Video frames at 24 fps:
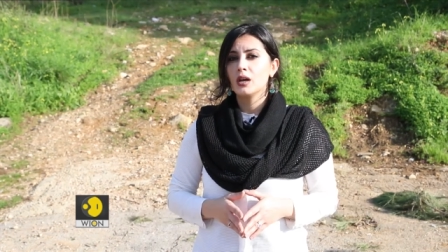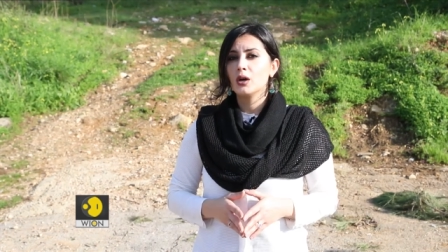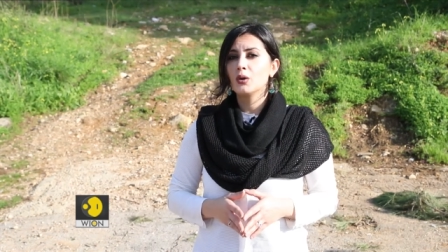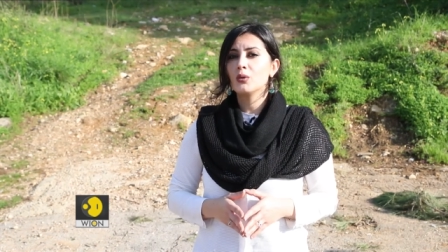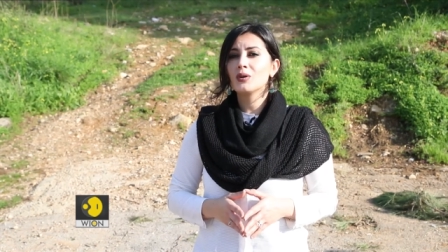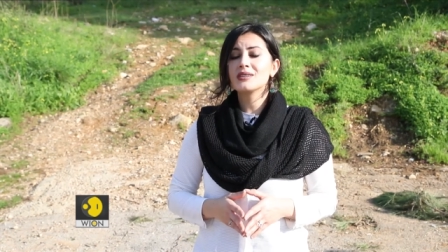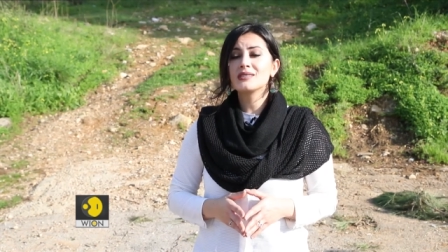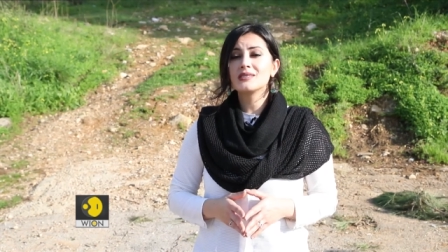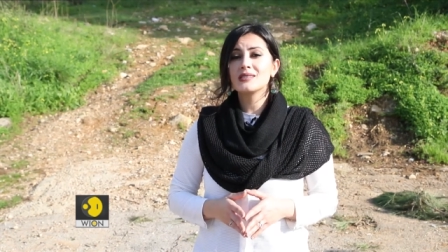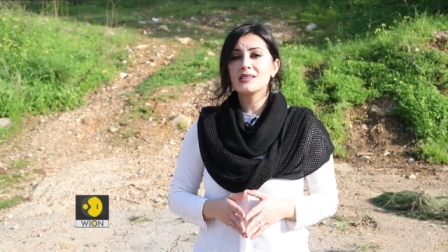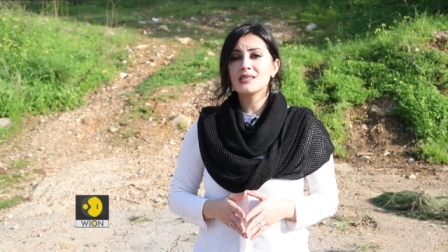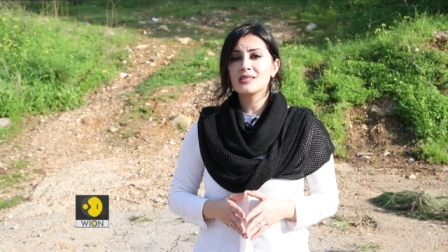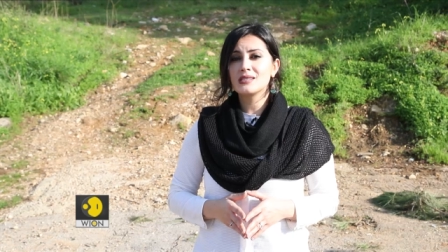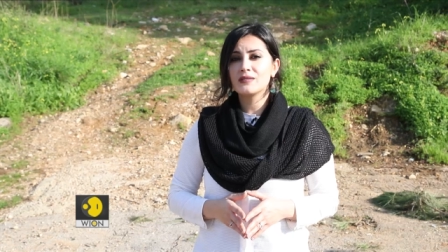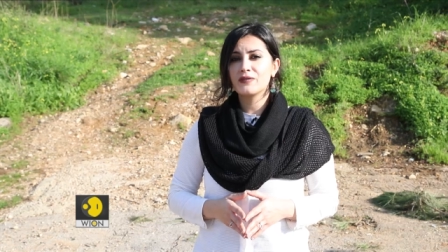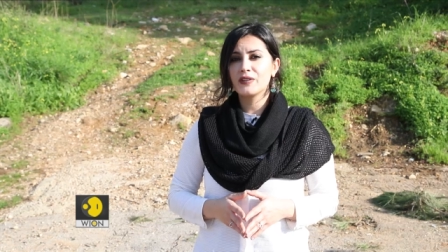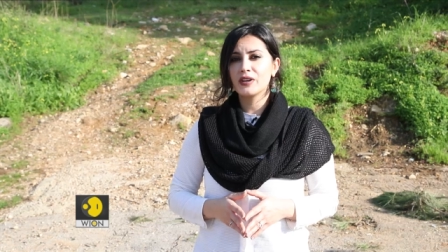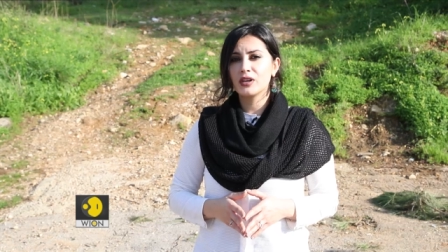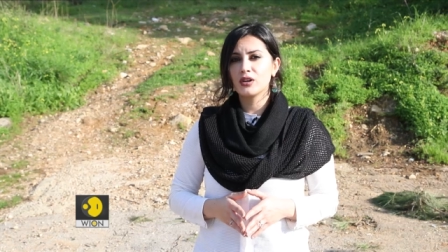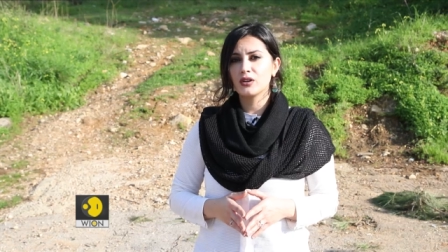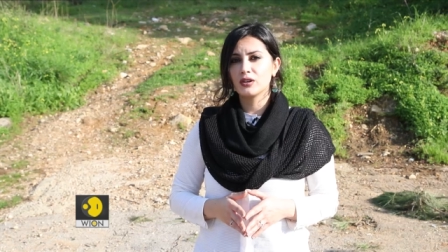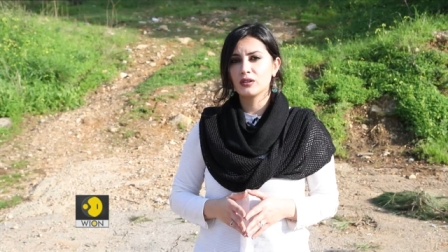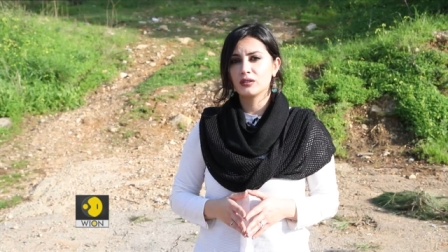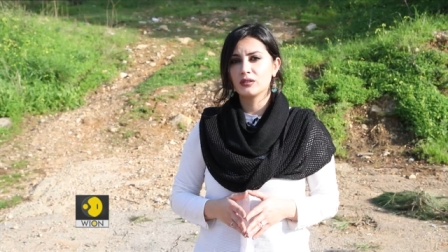who was
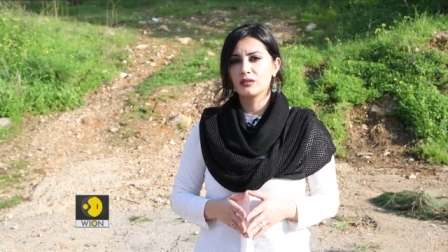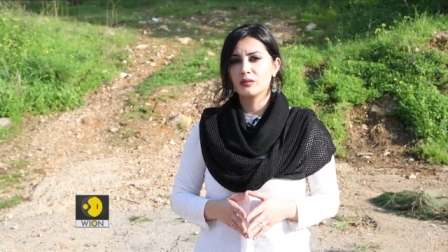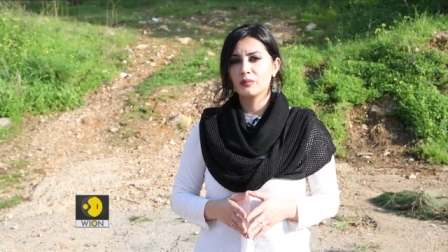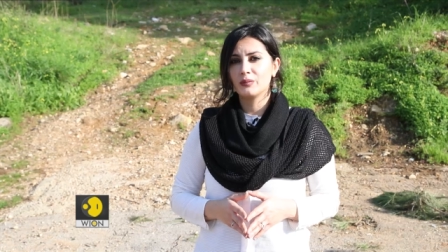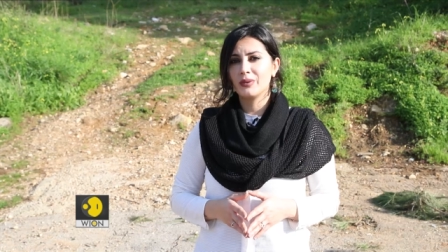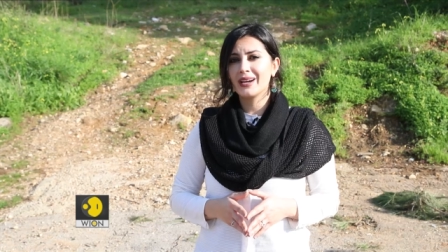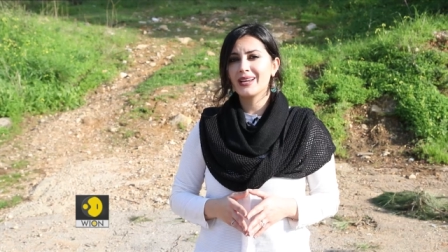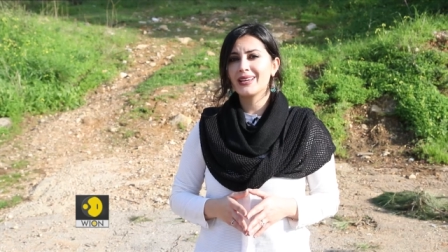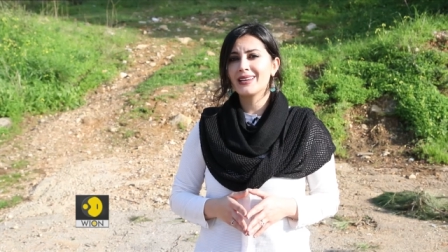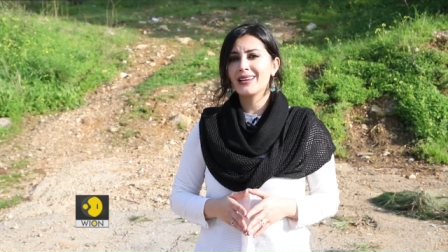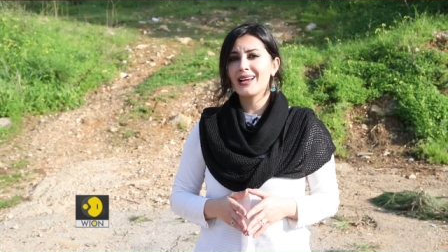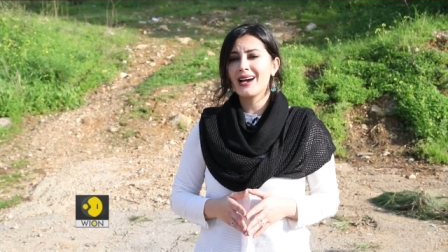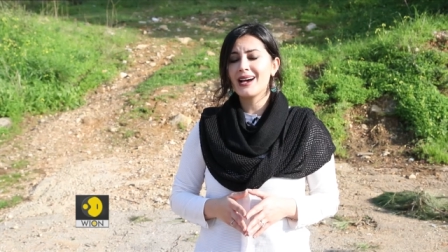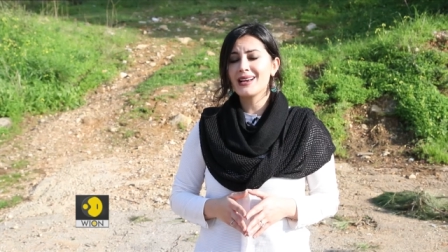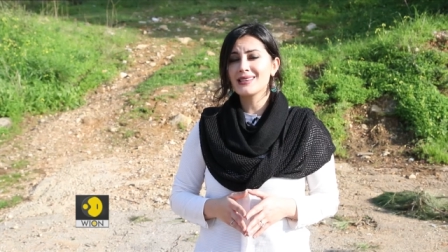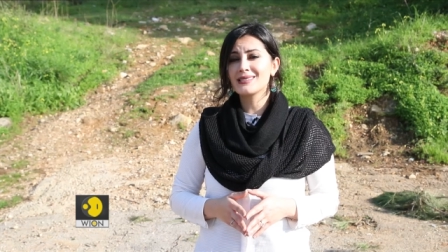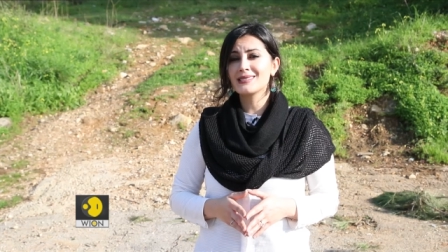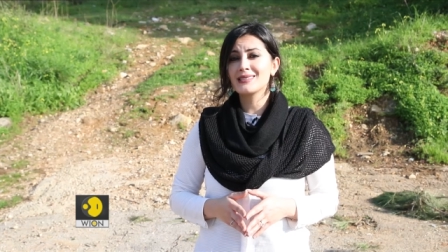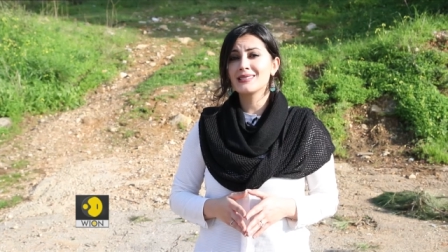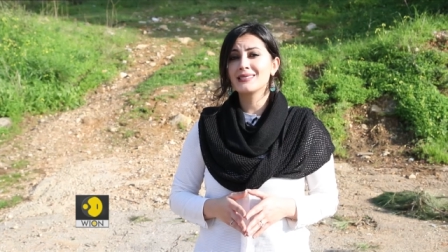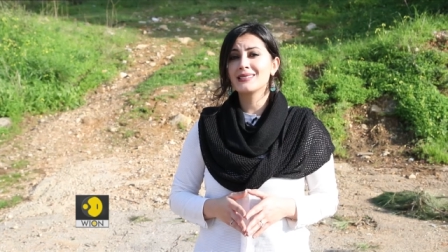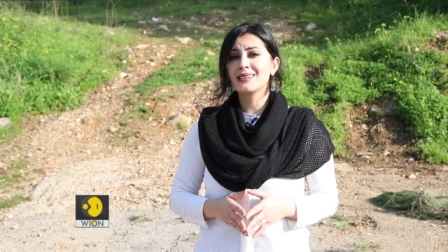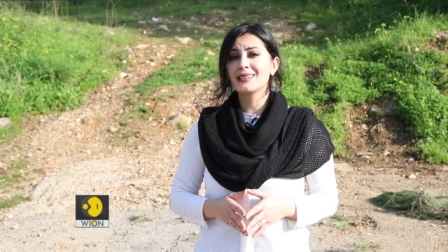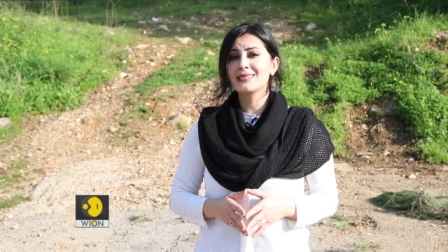disfigured by an
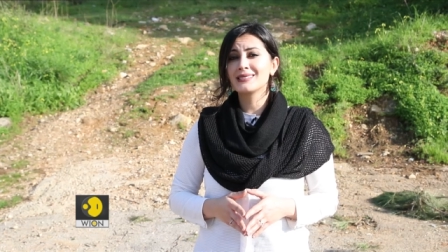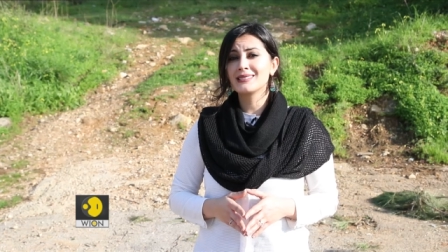acid